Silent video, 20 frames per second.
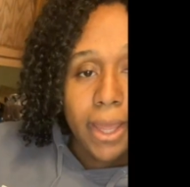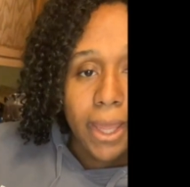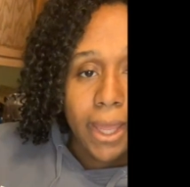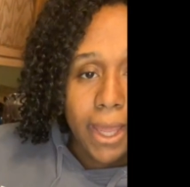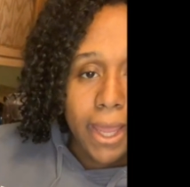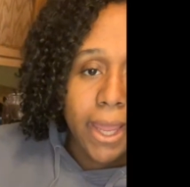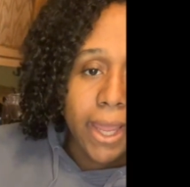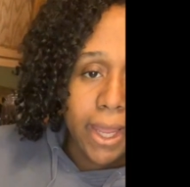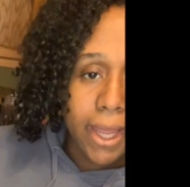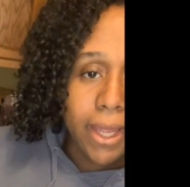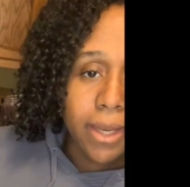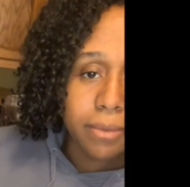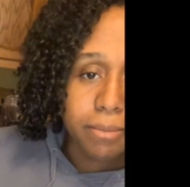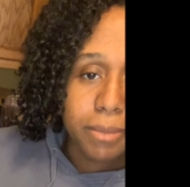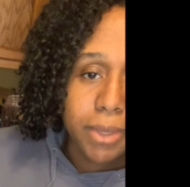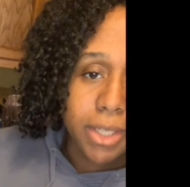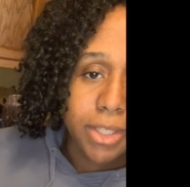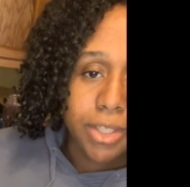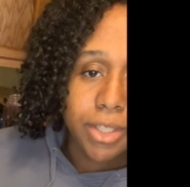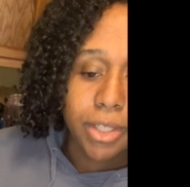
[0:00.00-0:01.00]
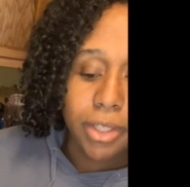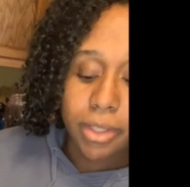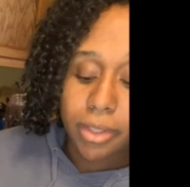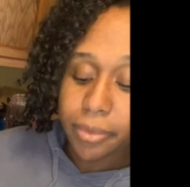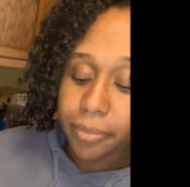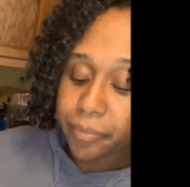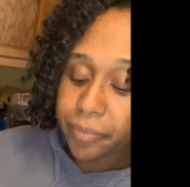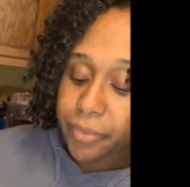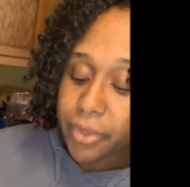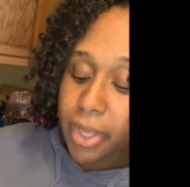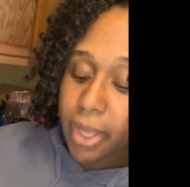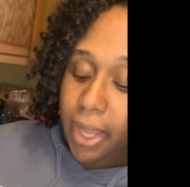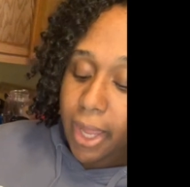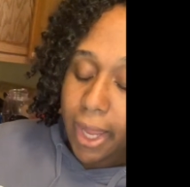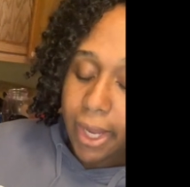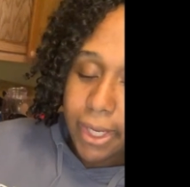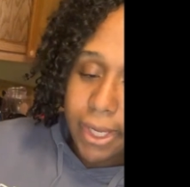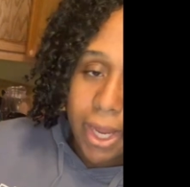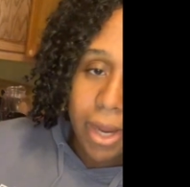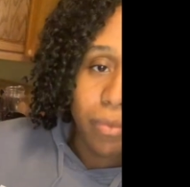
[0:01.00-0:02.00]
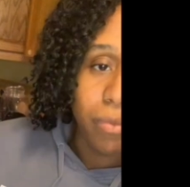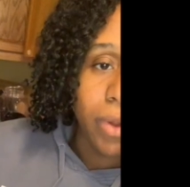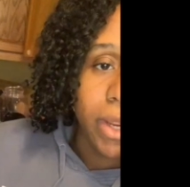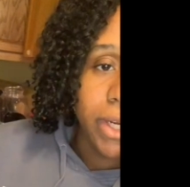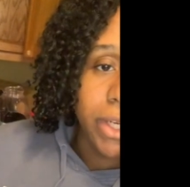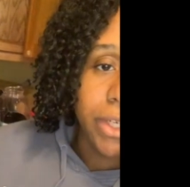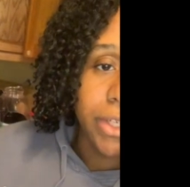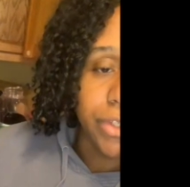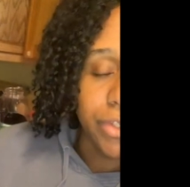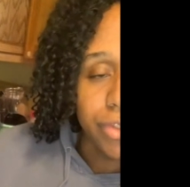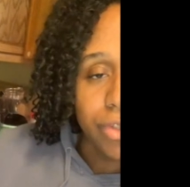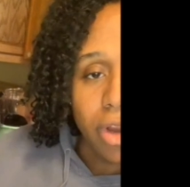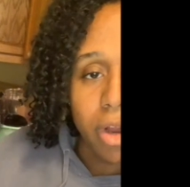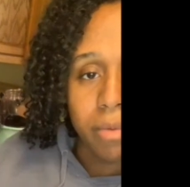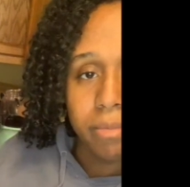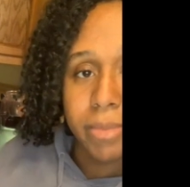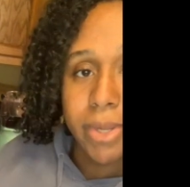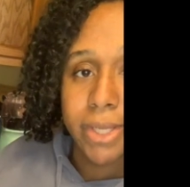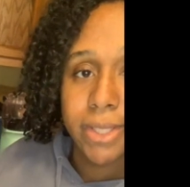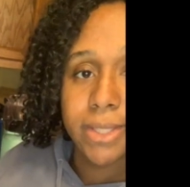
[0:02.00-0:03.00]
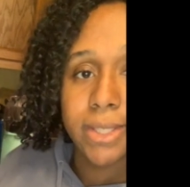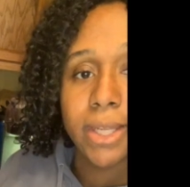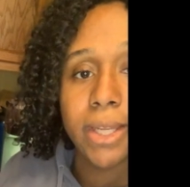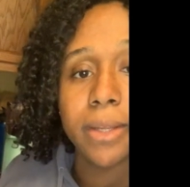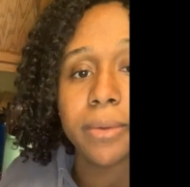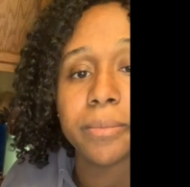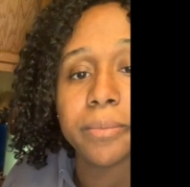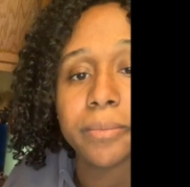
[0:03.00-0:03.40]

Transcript: hand mixer and get ready to start mixing.